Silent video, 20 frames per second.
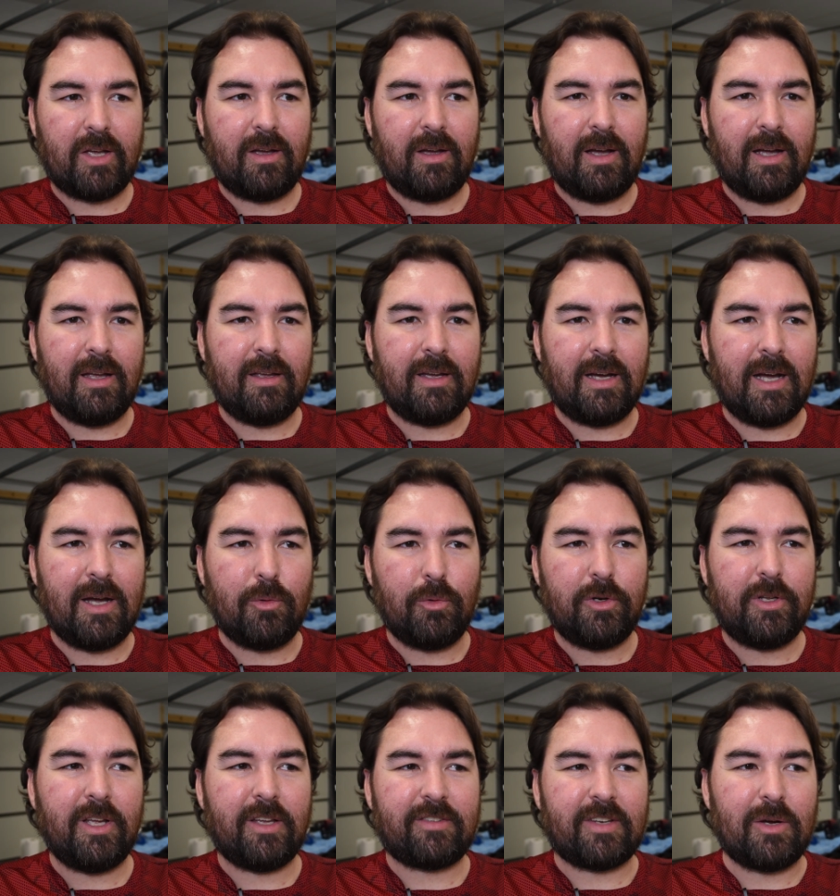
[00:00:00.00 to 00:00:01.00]
I, I
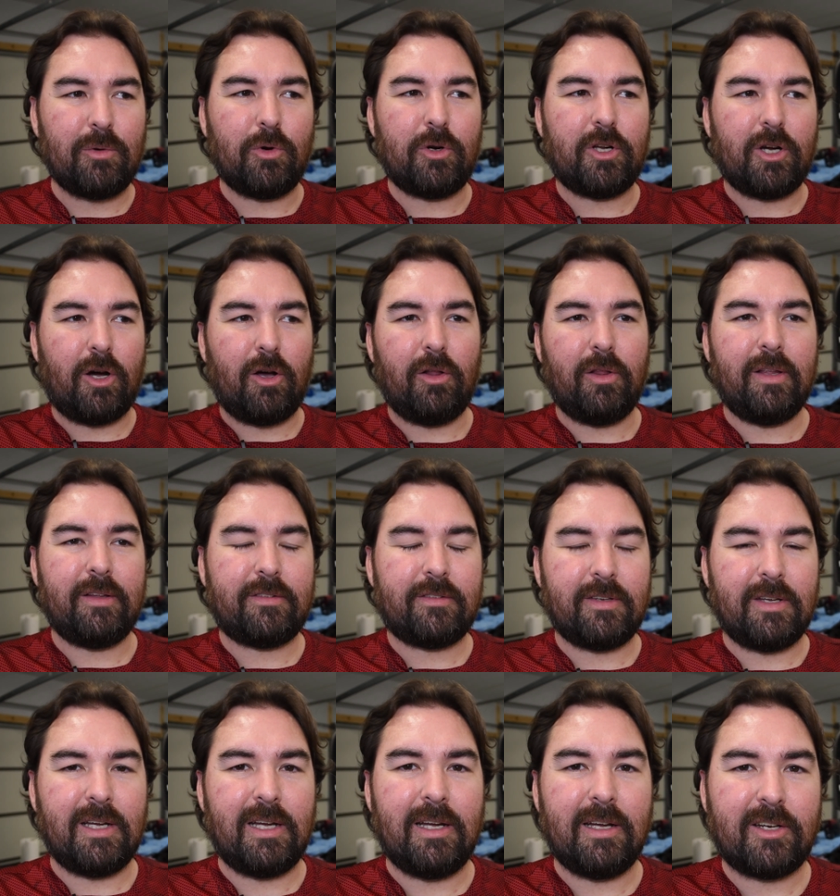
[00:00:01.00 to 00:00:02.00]
would guess I would call it
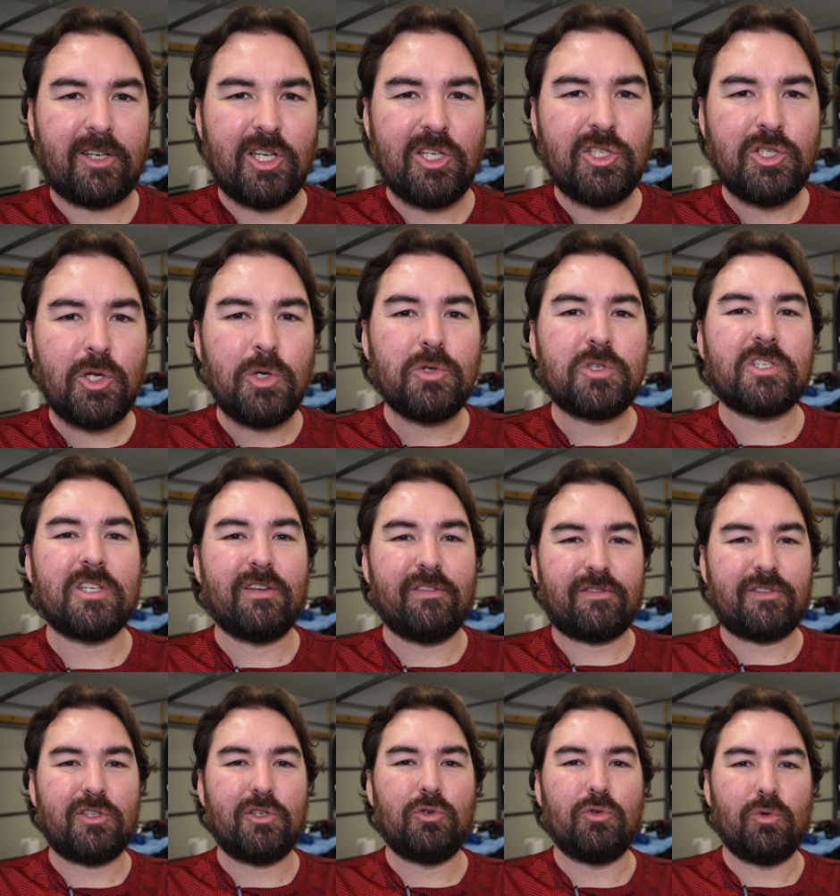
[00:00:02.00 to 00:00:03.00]
uh, conducive
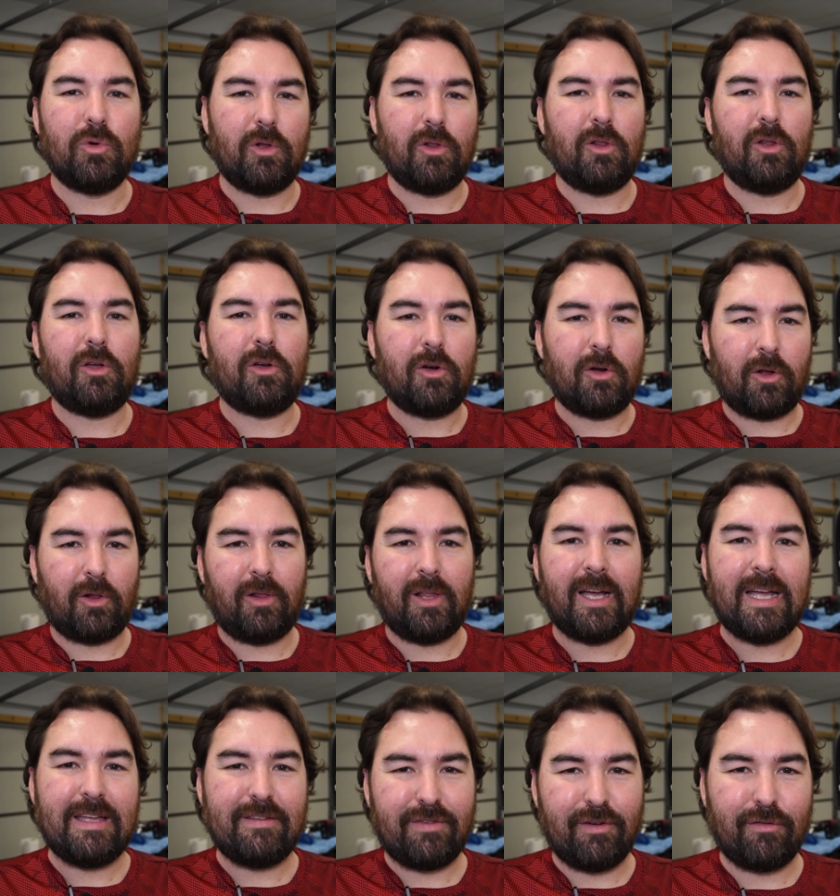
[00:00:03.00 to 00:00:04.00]
to long
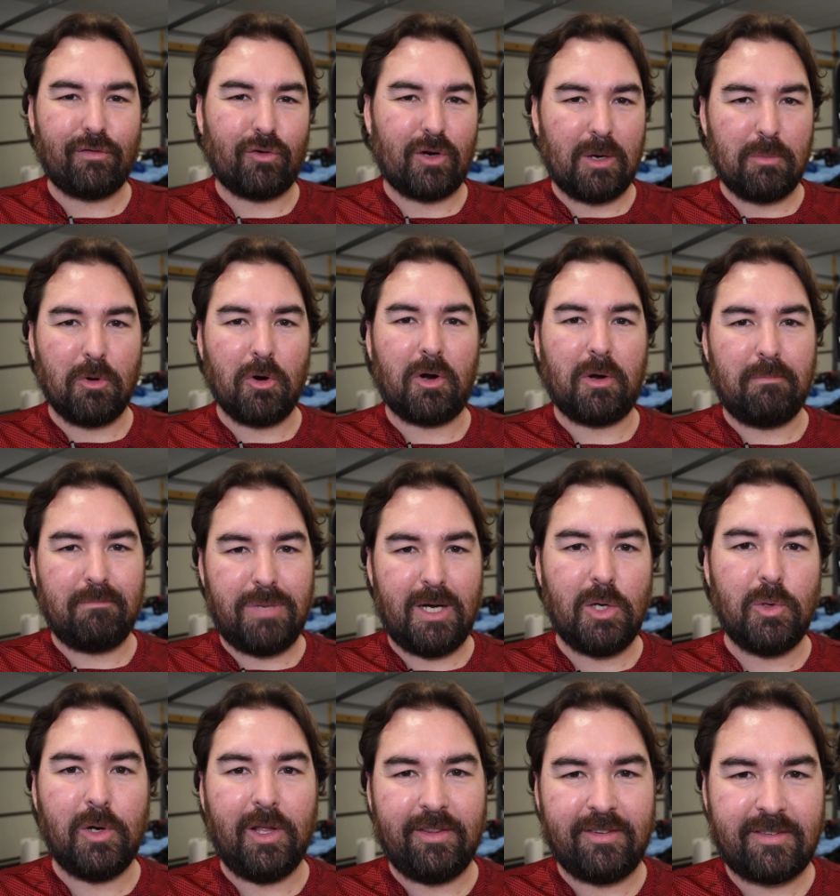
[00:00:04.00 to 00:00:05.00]
life of rubber
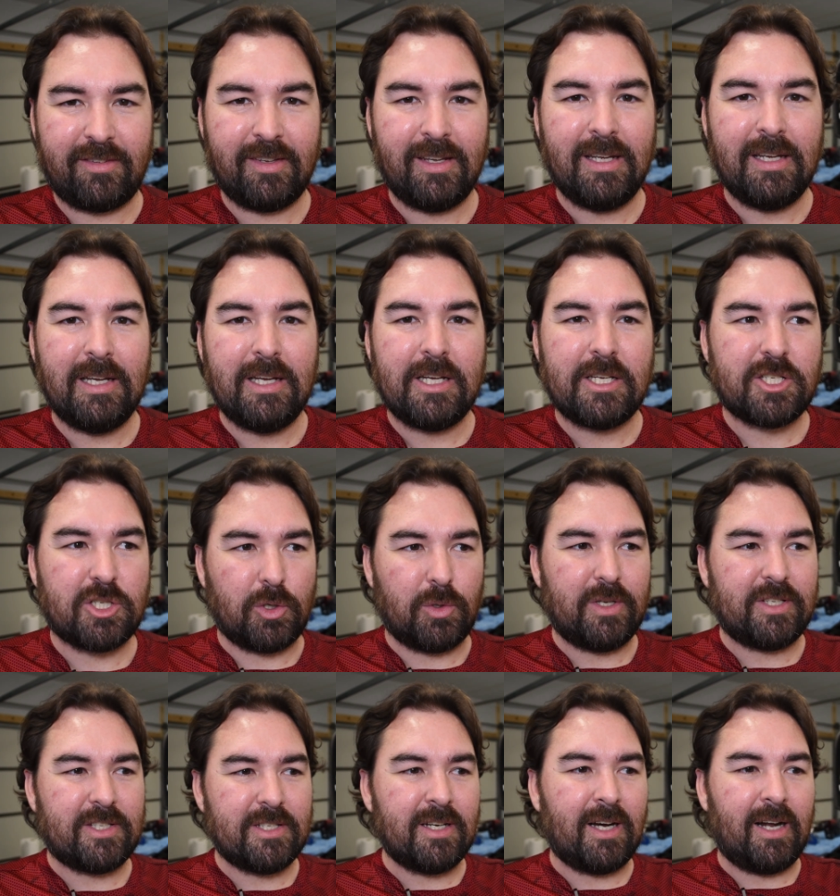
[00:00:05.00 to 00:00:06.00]
components. So
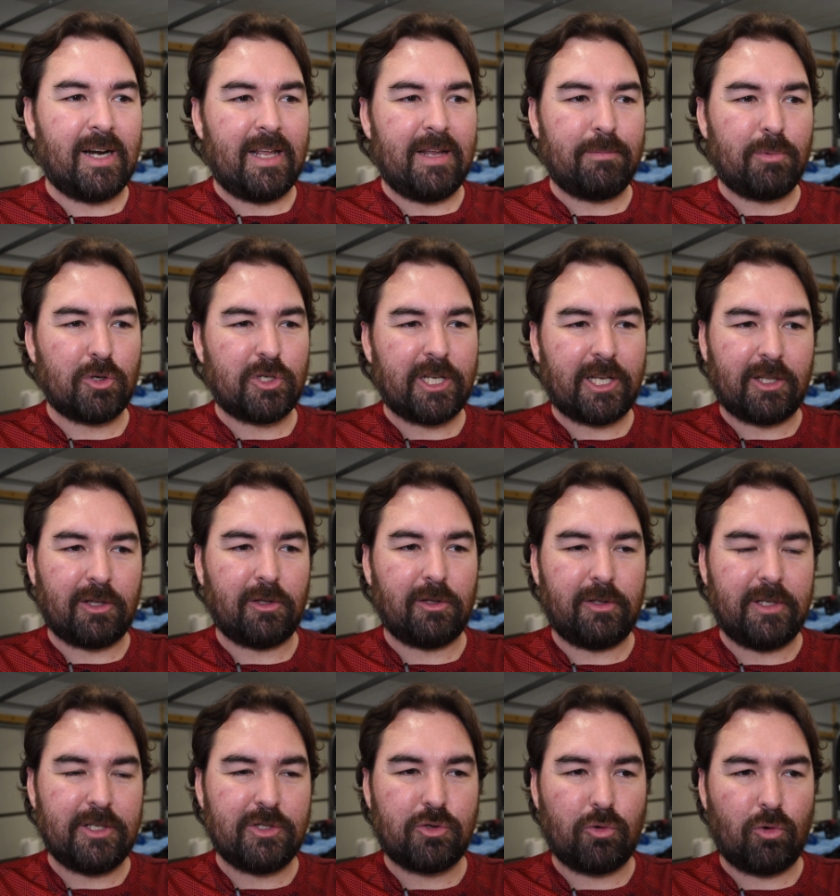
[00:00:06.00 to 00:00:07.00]
it's not a
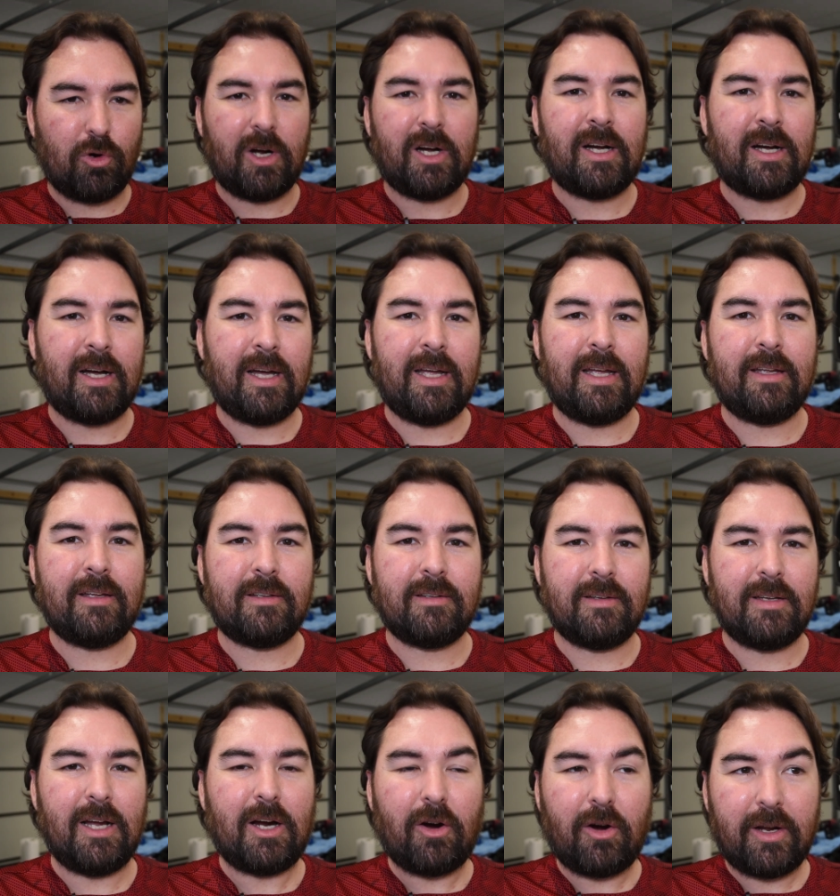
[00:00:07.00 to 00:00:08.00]
particularly dry
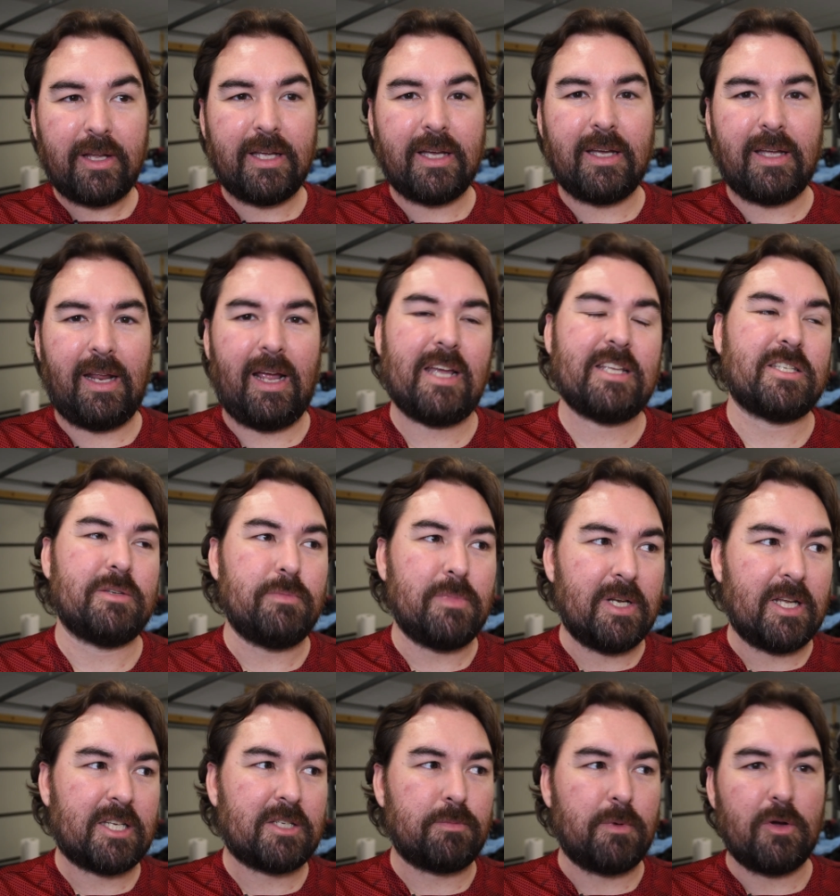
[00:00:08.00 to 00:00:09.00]
area, it hasn't
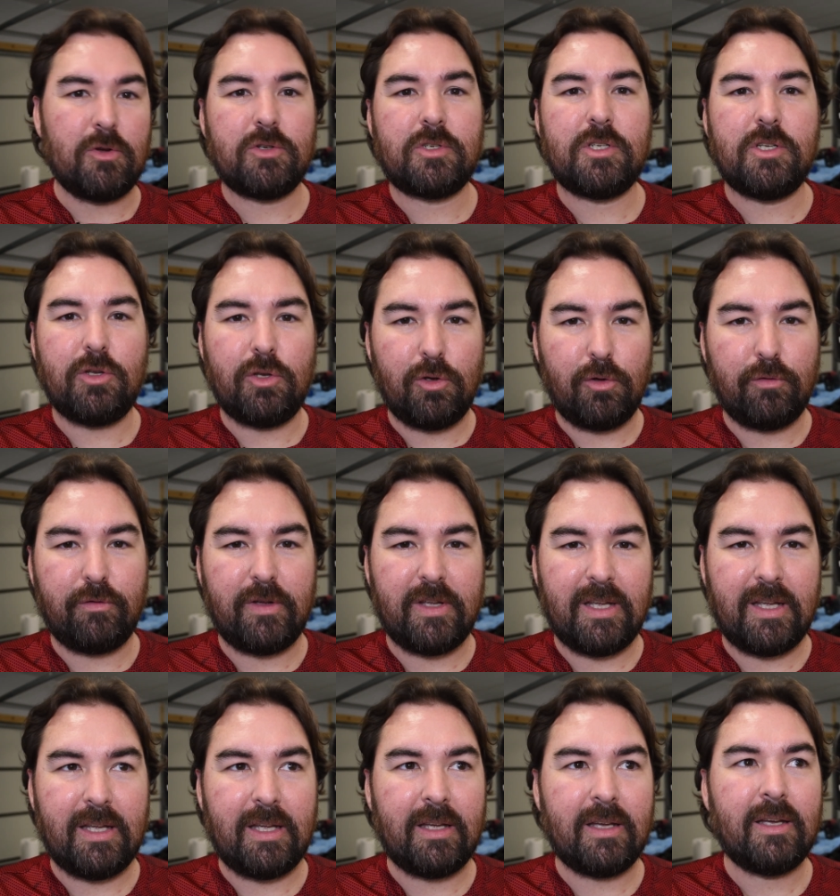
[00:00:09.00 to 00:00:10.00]
been exposed to
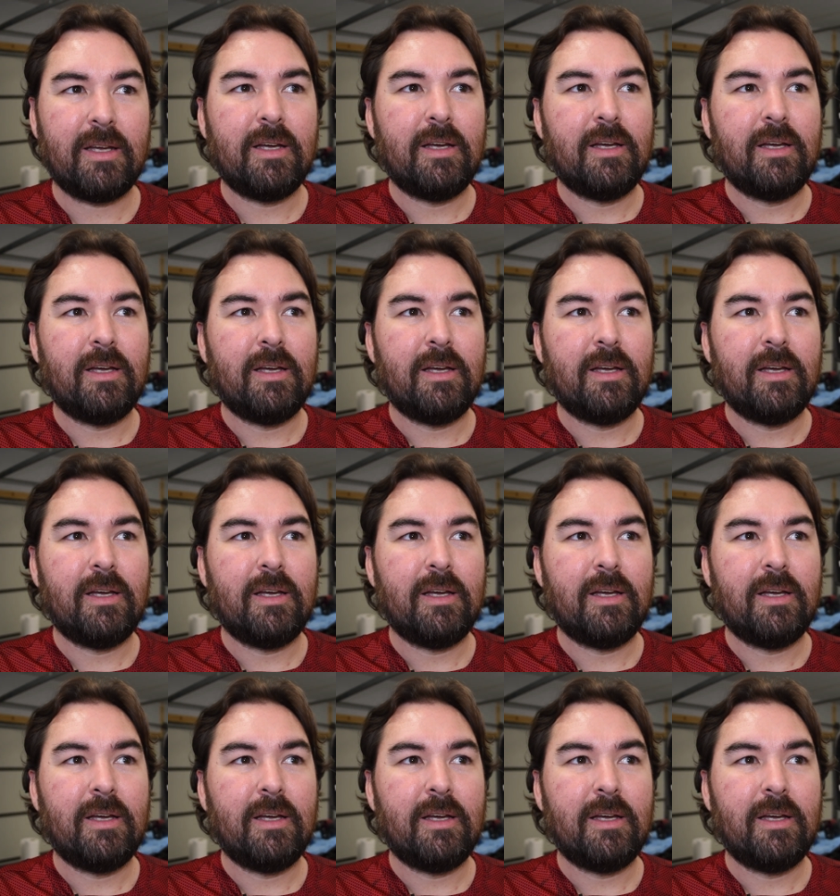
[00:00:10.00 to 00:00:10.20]
UV